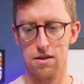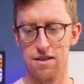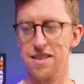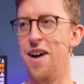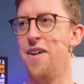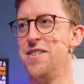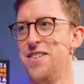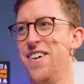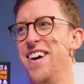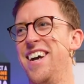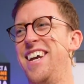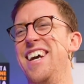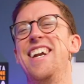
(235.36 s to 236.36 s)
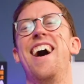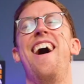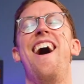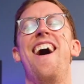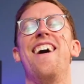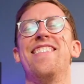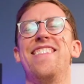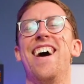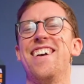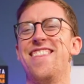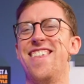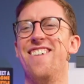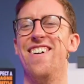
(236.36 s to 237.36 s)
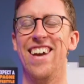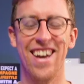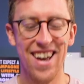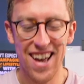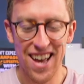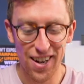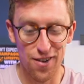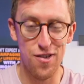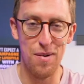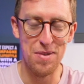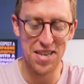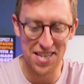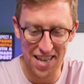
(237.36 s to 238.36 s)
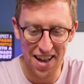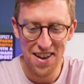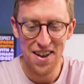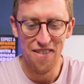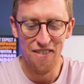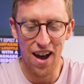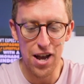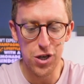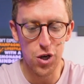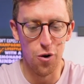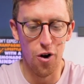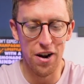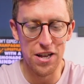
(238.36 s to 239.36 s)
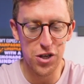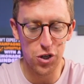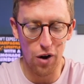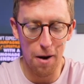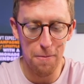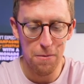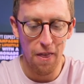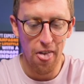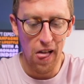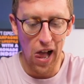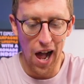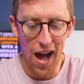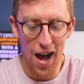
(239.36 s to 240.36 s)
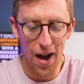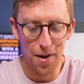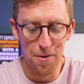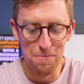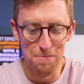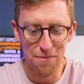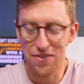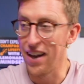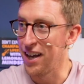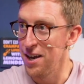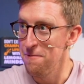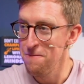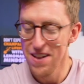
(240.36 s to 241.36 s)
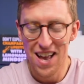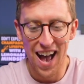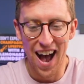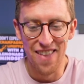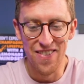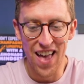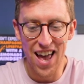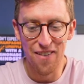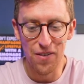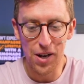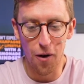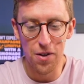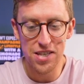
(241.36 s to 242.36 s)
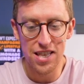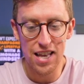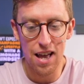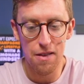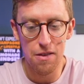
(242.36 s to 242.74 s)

Now it's working. Ah, oh, thanks, Jimmy. Good job he says that. Right, so we're on Instagram. Um, thank you. And then we go onto the, uh, the